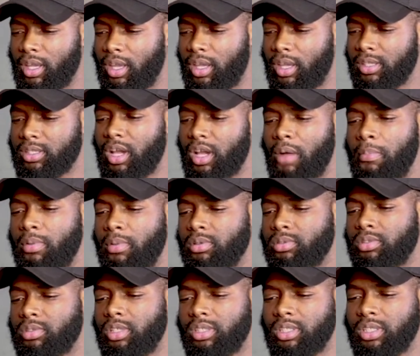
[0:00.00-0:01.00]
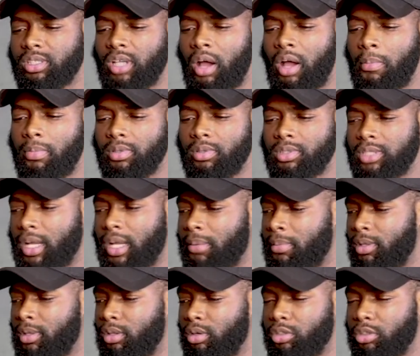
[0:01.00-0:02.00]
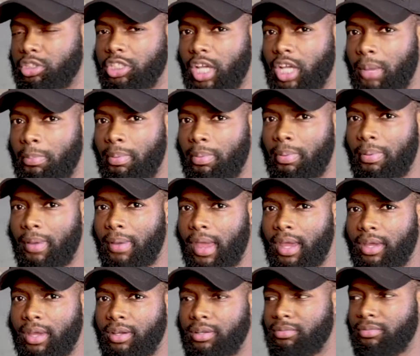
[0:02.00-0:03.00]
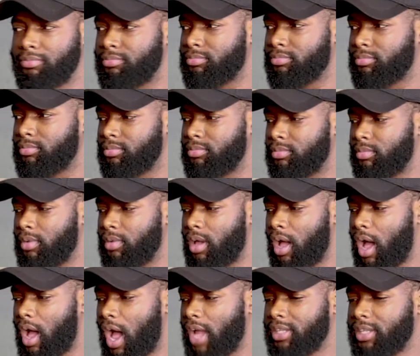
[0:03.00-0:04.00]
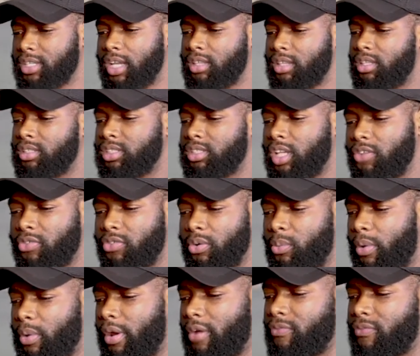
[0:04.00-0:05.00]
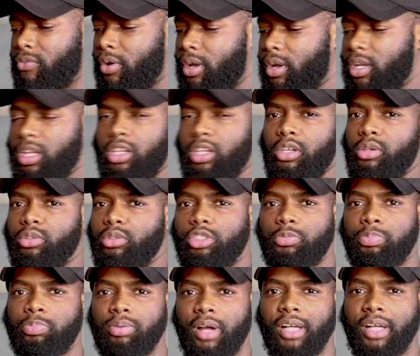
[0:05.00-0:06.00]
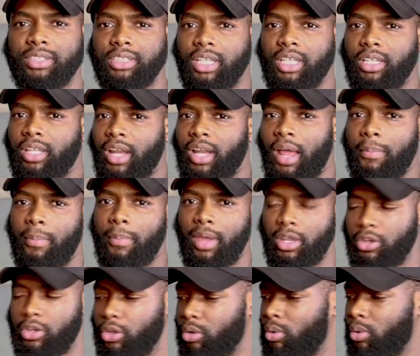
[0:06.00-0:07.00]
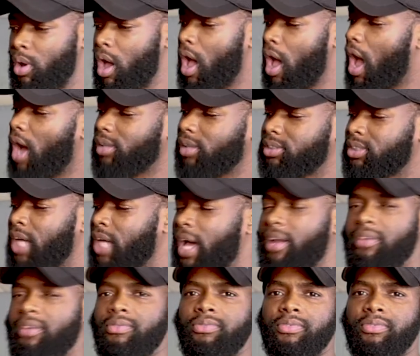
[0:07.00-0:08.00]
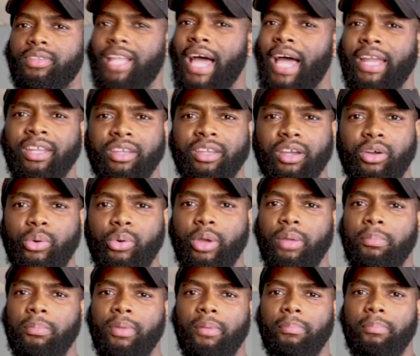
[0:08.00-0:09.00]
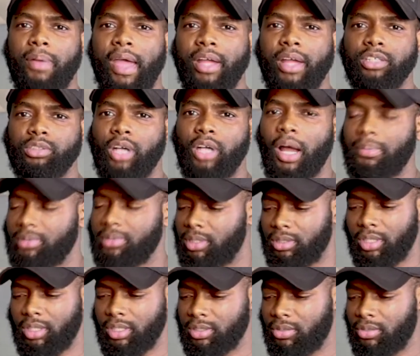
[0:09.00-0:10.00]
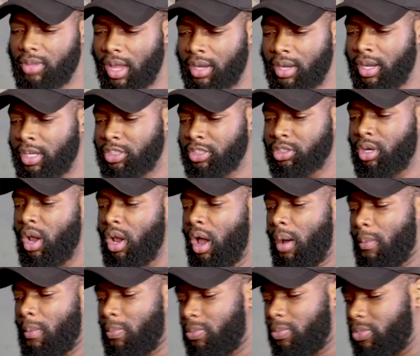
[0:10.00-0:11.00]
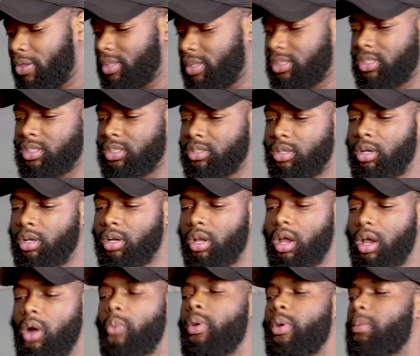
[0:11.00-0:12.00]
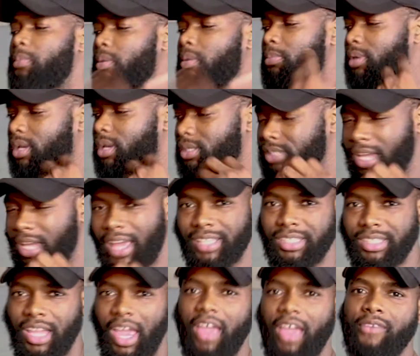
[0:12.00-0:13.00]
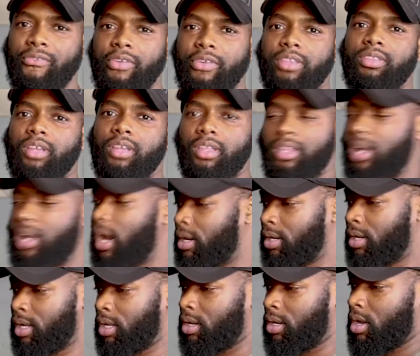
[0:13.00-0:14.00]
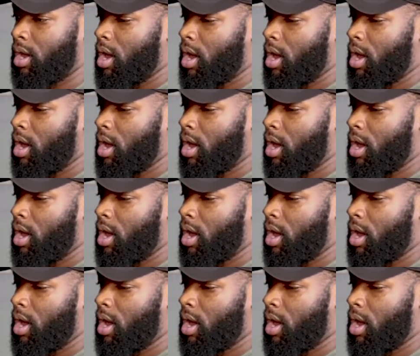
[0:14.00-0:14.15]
This is almost like my little jetpack. I take this everywhere for any huge project that I may do outside of lighting equipment, backdrops, and things of that nature. This is gonna go with me because it has everything that I need.